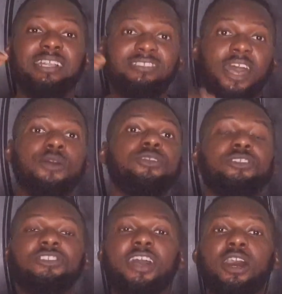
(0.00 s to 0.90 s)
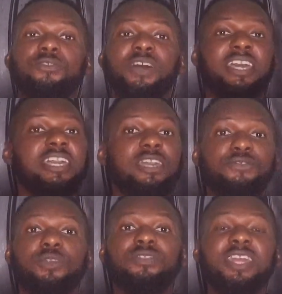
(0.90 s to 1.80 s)
Tell yourself,
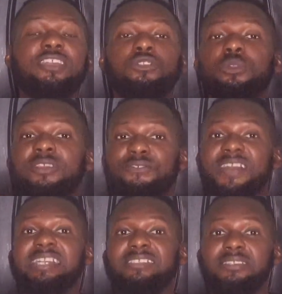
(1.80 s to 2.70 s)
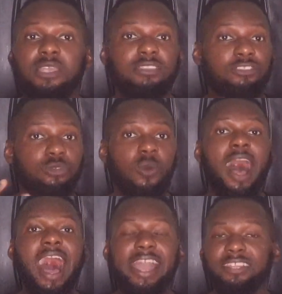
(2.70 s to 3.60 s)
if you think your defenses are too
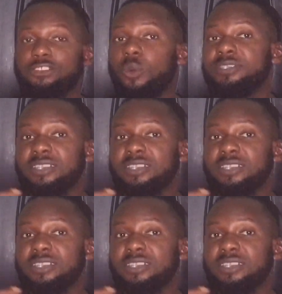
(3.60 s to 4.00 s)
high, there's always